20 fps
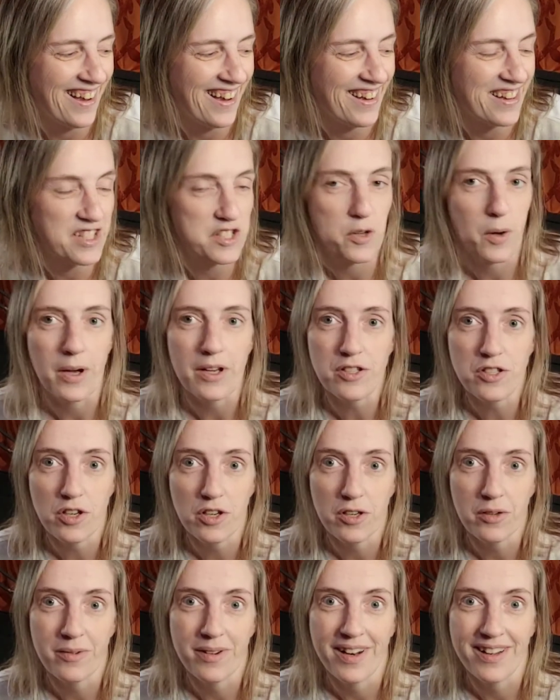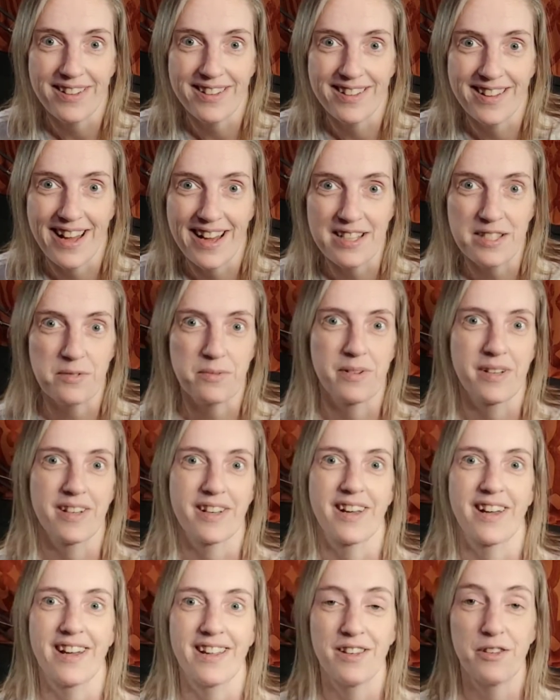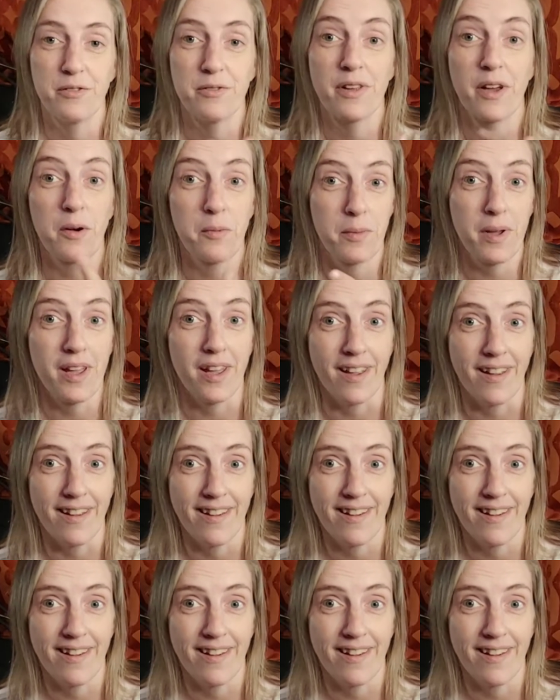So I'll show you what I did last week. And you tell me